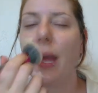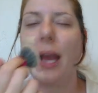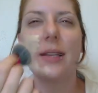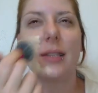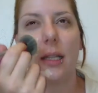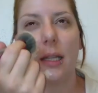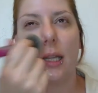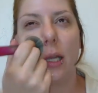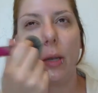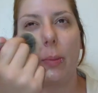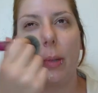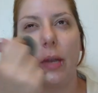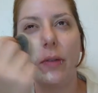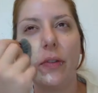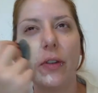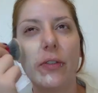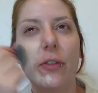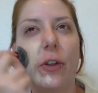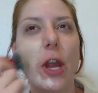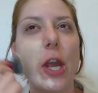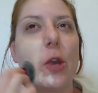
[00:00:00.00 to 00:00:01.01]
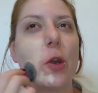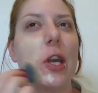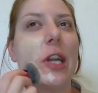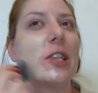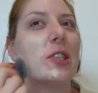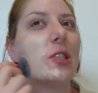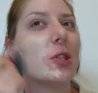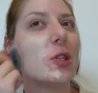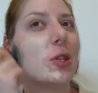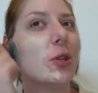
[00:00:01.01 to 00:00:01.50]
Has a little bit of a
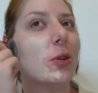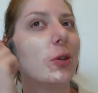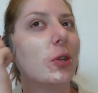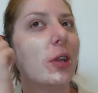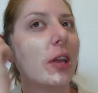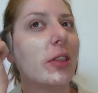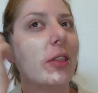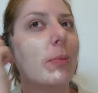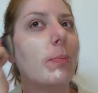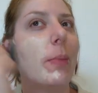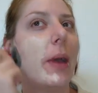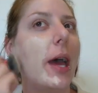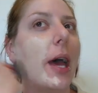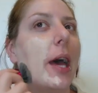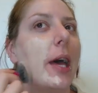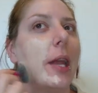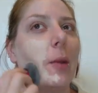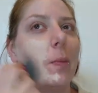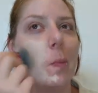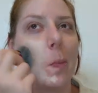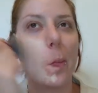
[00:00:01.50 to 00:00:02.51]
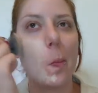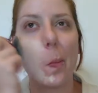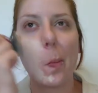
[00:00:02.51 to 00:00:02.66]
fragrance, nothing bad.